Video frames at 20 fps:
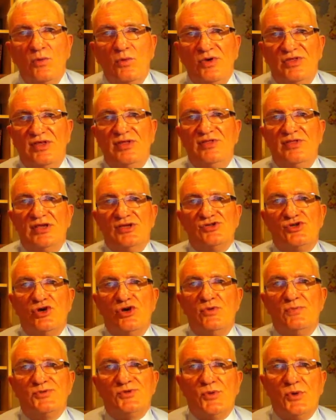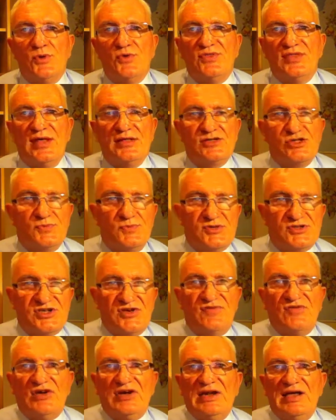Within these groups, we would then
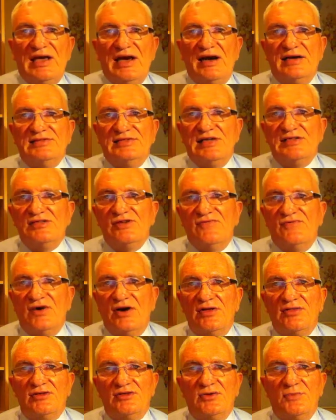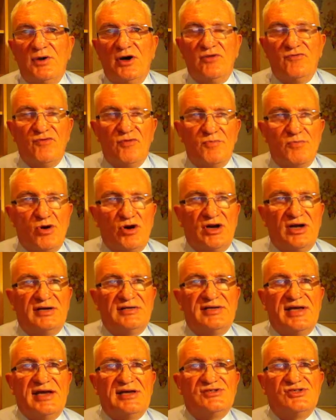specifically identify the demand for
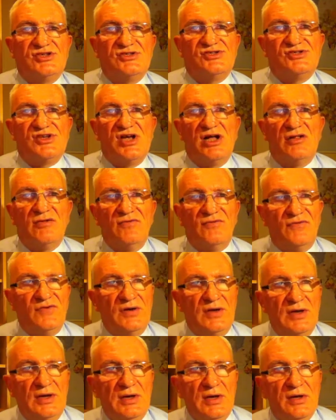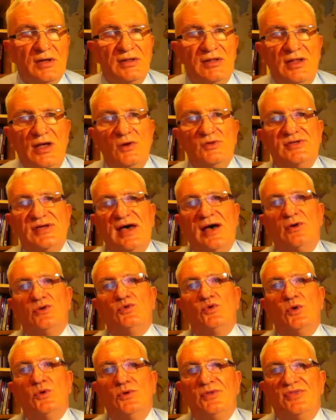product X itself. No
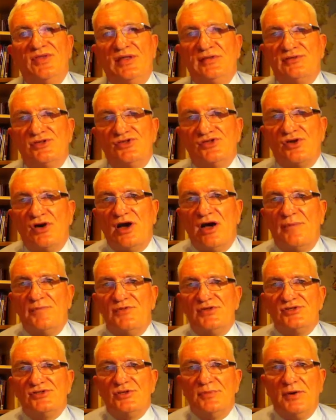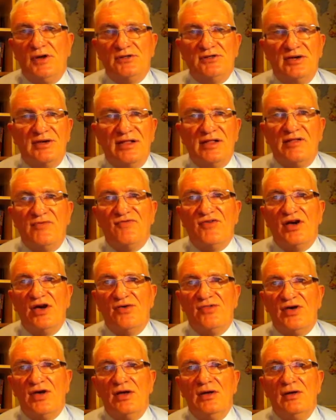doubt we would then describe this demand a little
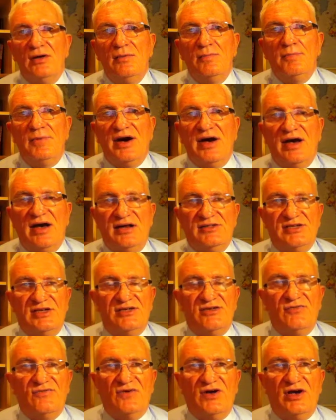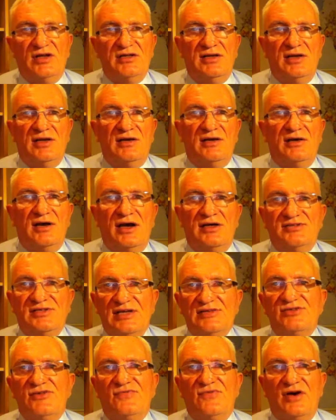further by identifying
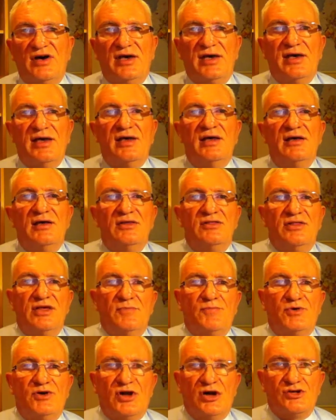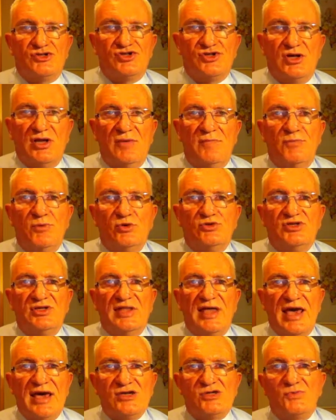the production, import
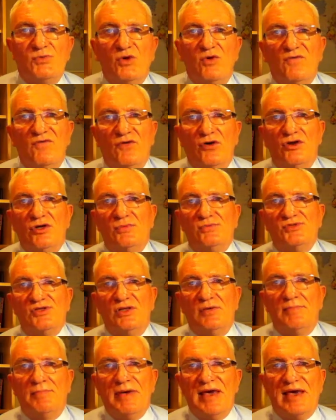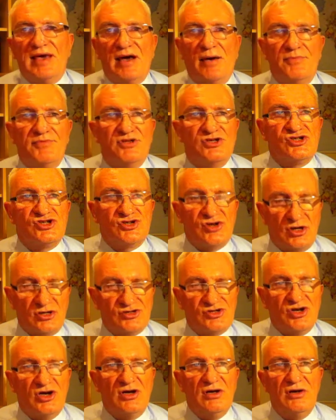and export volumes that make up the
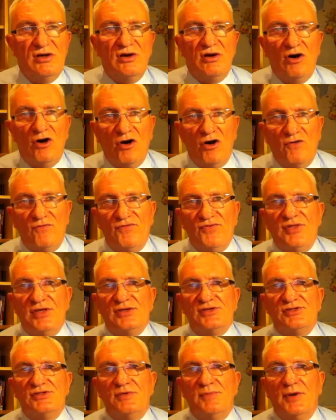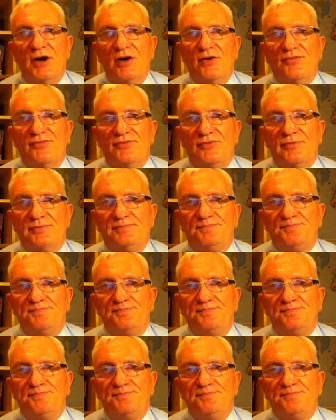structure of this demand.